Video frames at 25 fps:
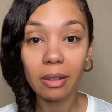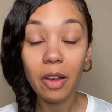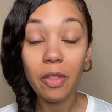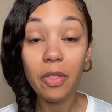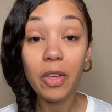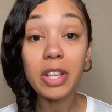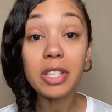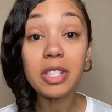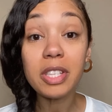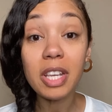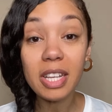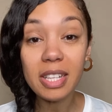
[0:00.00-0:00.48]

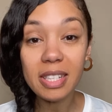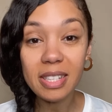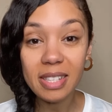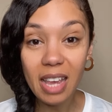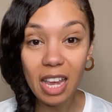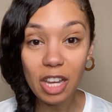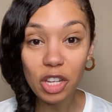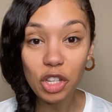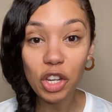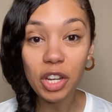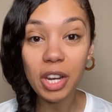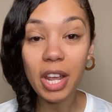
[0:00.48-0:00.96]
The
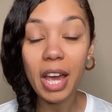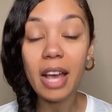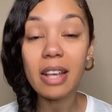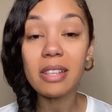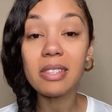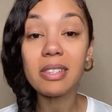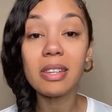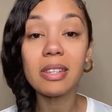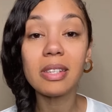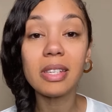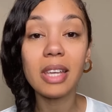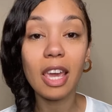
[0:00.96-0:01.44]
succession has
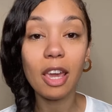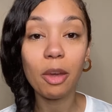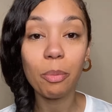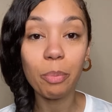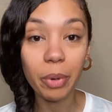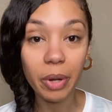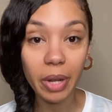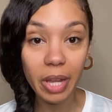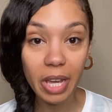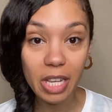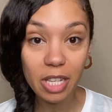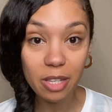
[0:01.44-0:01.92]
to take
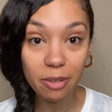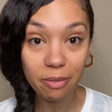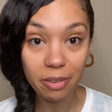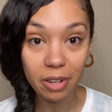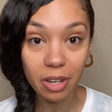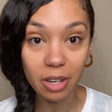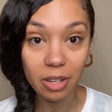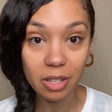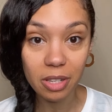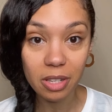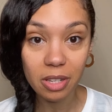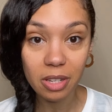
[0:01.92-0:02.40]
place
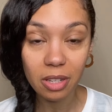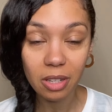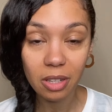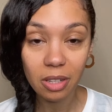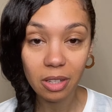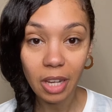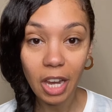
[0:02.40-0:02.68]
first,